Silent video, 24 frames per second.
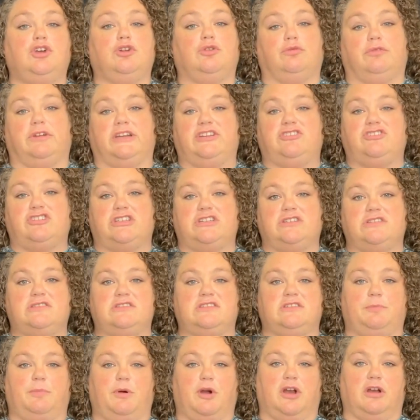regions,
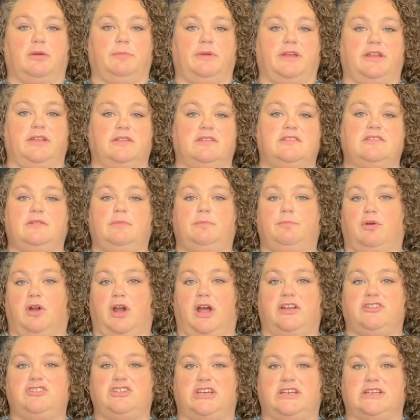departments,
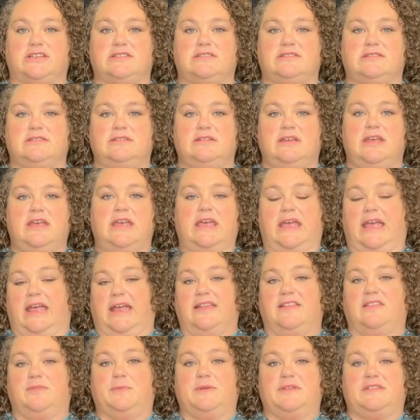projects,
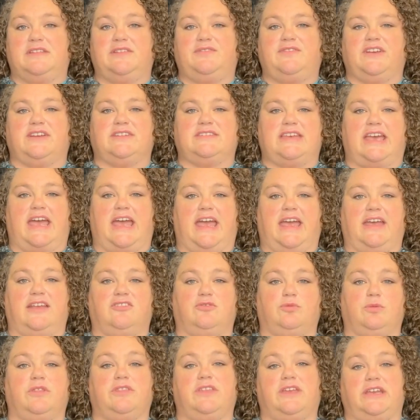and specific
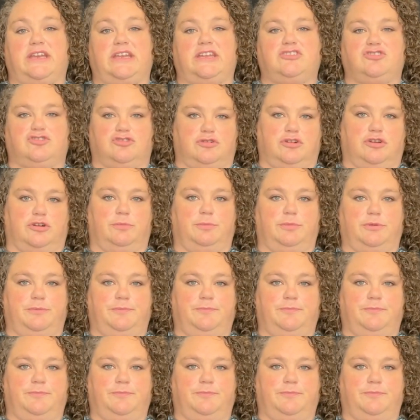tags within each group.